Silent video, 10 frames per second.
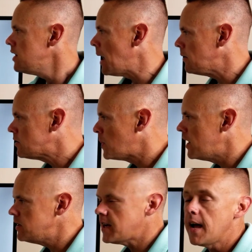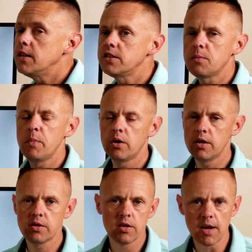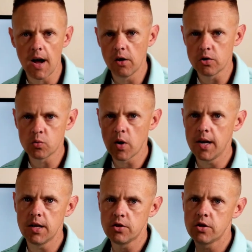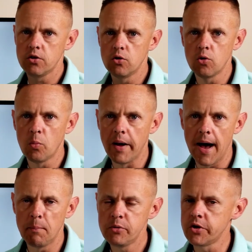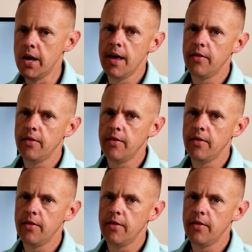They spend tens of millions of dollars right into Google Maps.